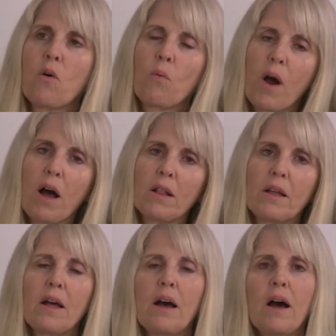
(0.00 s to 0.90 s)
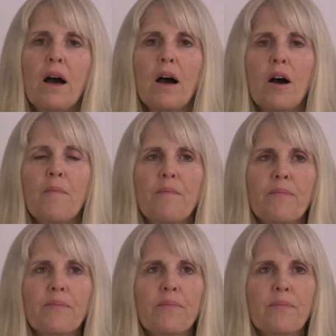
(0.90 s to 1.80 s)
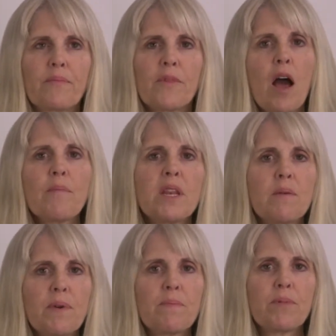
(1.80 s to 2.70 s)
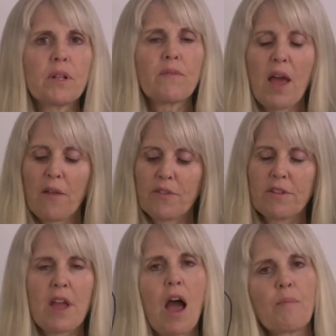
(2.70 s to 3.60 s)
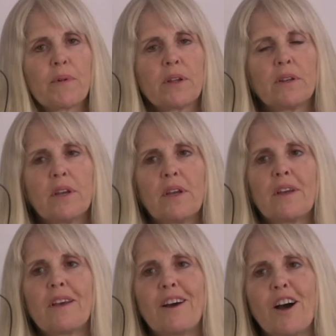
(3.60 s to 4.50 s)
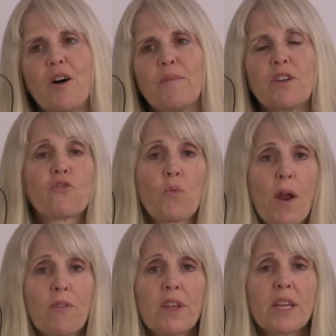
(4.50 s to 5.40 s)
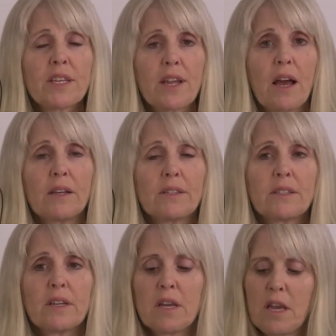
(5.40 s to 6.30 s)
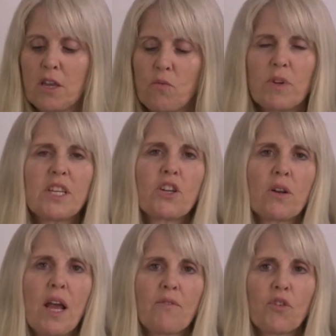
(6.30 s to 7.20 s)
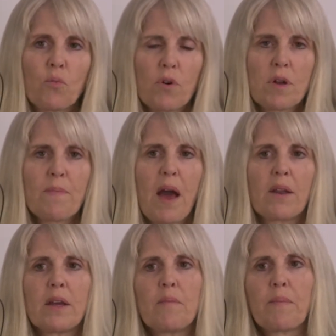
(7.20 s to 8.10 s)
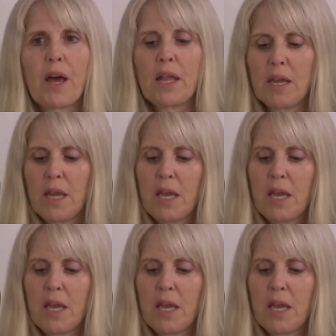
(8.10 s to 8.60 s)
Well, not many people have had this happen. It's rare that it does. You really don't have to worry about it, but